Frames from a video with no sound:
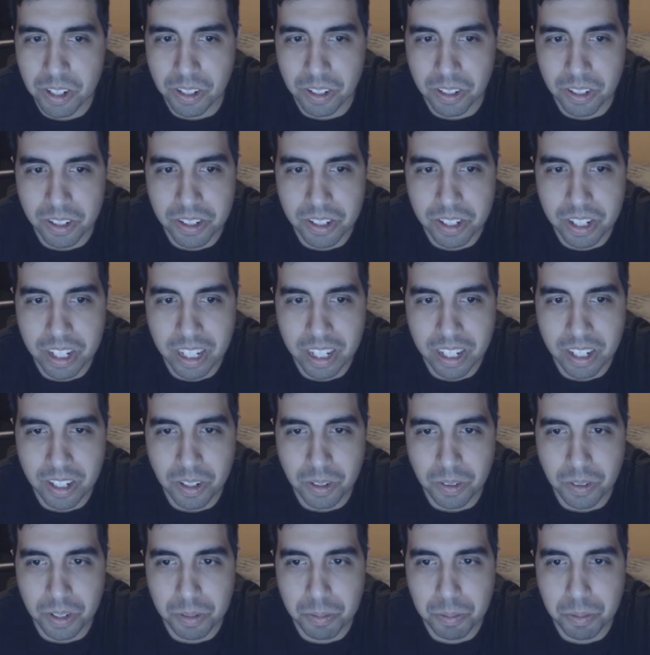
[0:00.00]
cards, you gotta
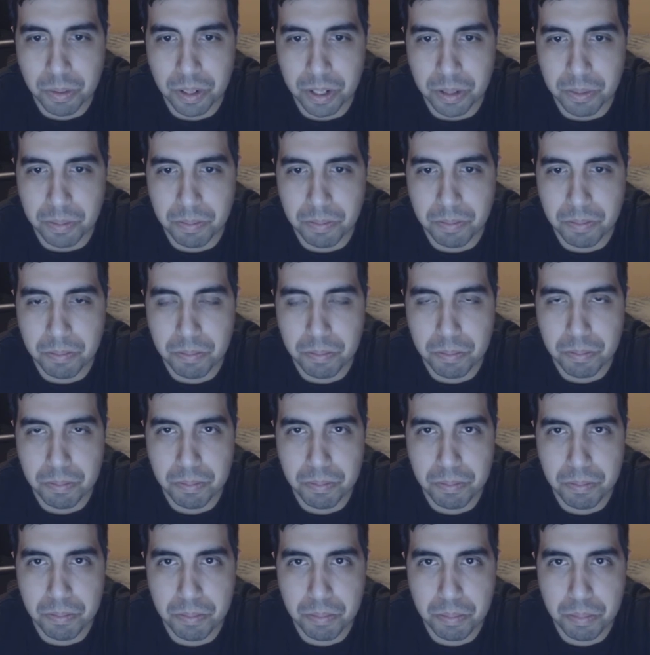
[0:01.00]
know he's pretty,
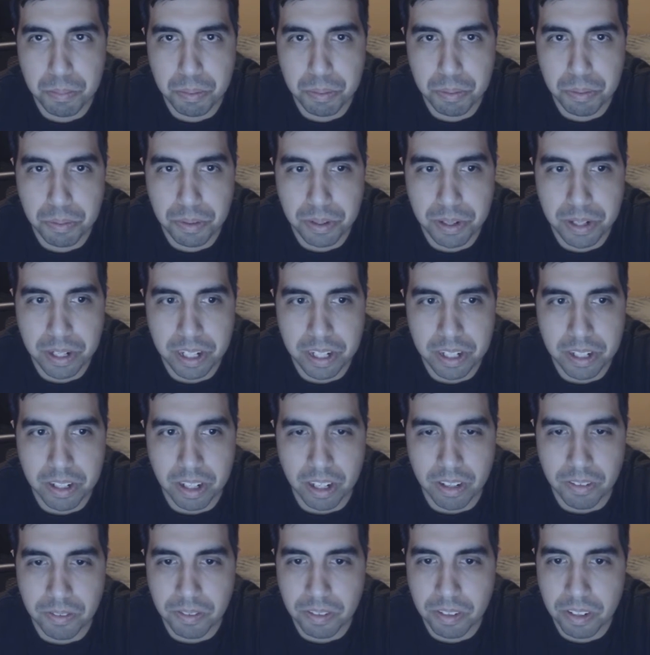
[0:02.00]
pretty
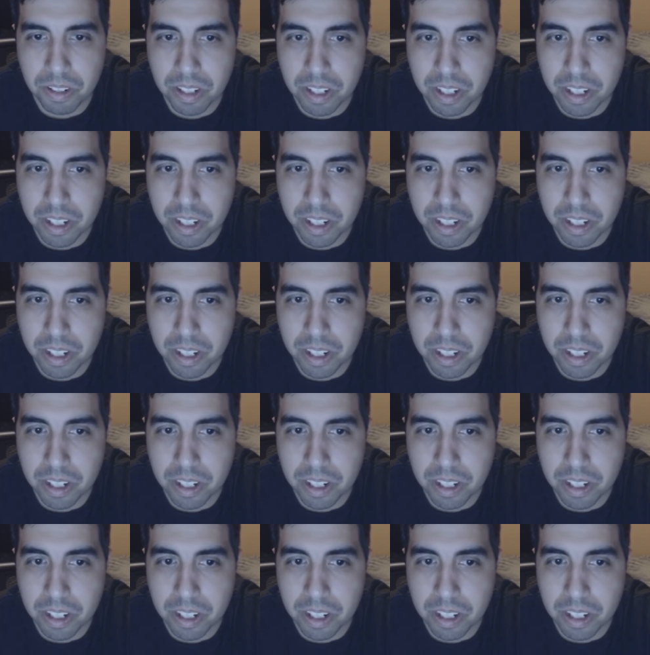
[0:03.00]
tough.